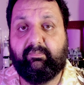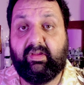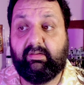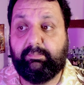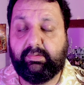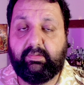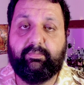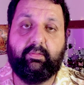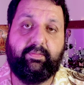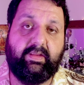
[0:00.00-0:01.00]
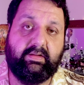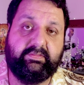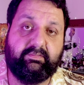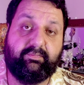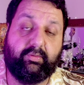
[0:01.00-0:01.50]
very beautiful
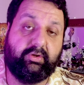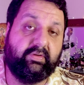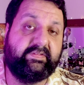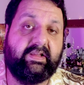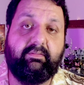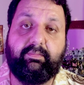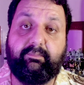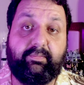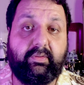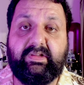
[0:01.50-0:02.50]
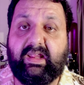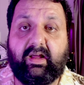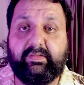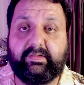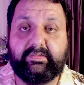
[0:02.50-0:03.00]
things for yourself and for the
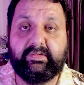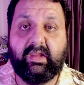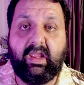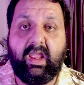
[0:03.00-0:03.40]
others.